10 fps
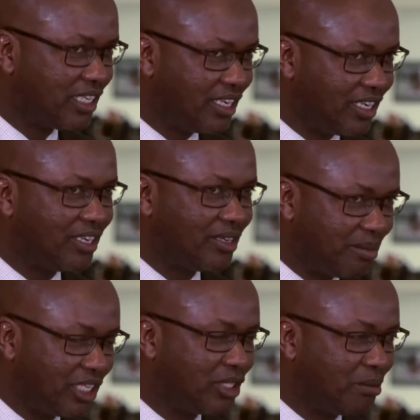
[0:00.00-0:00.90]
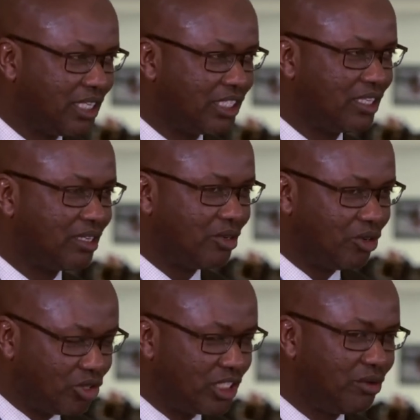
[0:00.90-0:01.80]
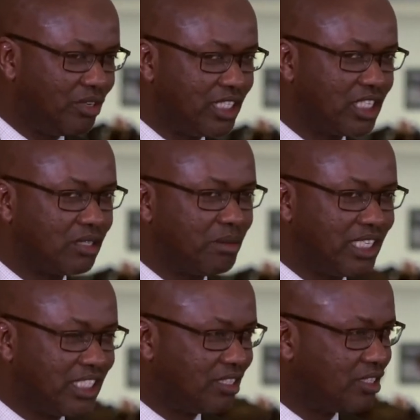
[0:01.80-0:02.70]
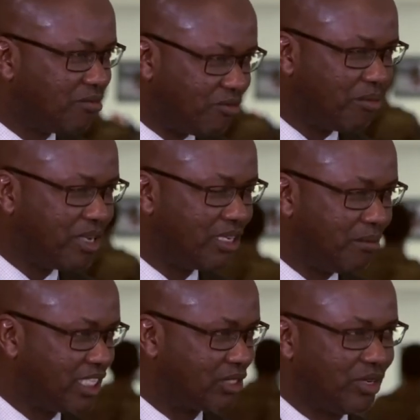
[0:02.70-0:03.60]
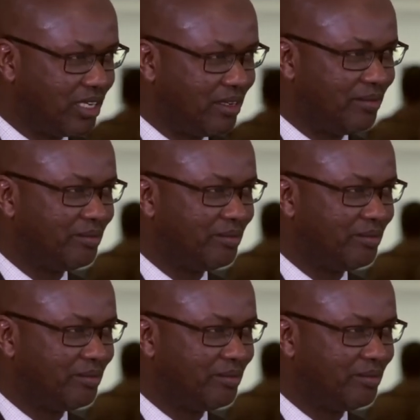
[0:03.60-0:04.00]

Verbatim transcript: uh, participation in the WSIS, but this is for me the best one